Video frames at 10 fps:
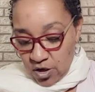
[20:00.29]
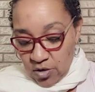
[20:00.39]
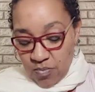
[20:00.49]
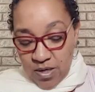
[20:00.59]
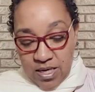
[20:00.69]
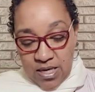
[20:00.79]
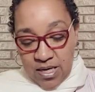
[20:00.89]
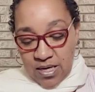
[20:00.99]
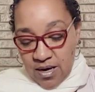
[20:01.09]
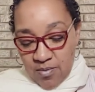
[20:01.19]
Could
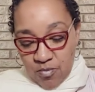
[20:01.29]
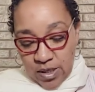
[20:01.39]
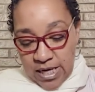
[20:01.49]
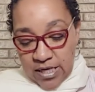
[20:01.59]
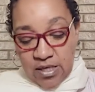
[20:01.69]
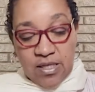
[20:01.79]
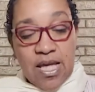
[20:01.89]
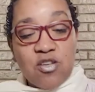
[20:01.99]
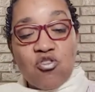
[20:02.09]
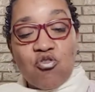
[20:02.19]
be um, related to
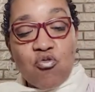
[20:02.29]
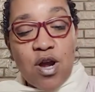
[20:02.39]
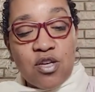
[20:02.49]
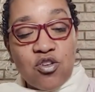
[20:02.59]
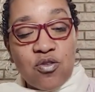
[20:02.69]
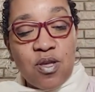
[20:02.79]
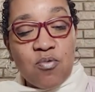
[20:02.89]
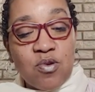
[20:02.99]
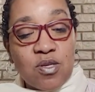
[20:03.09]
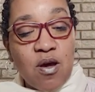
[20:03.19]
that treasure
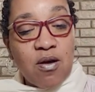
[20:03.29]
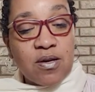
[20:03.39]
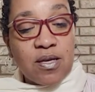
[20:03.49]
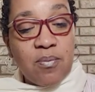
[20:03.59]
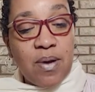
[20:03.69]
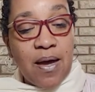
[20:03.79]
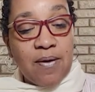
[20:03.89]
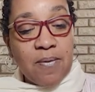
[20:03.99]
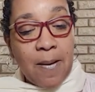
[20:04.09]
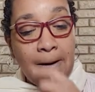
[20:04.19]
that we're talking
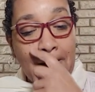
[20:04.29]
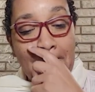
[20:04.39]
about.